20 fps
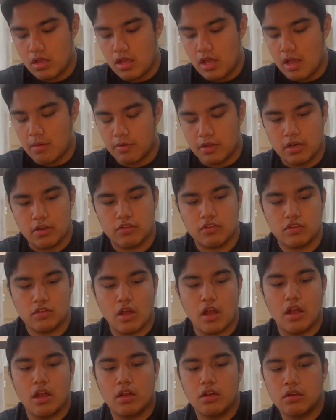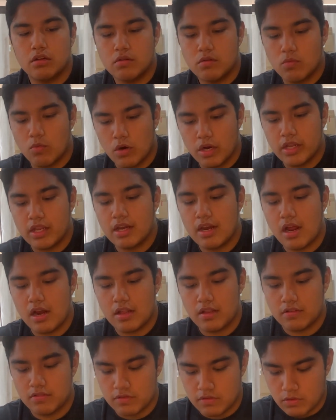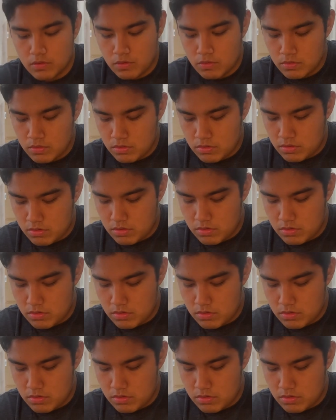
gonna start working on it soon.